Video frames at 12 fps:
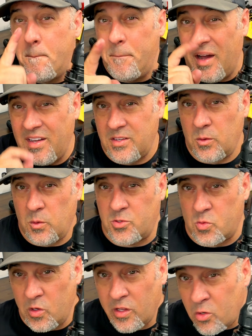But
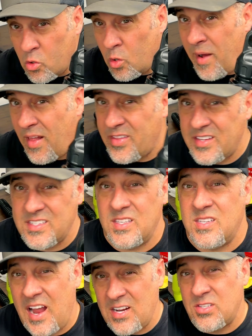what's really cool about
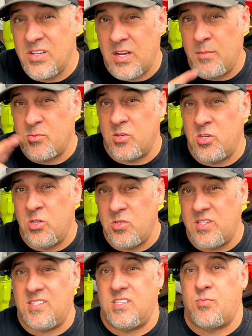this actually comes with two
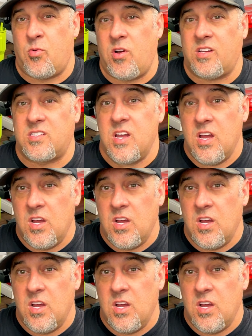sets of springs.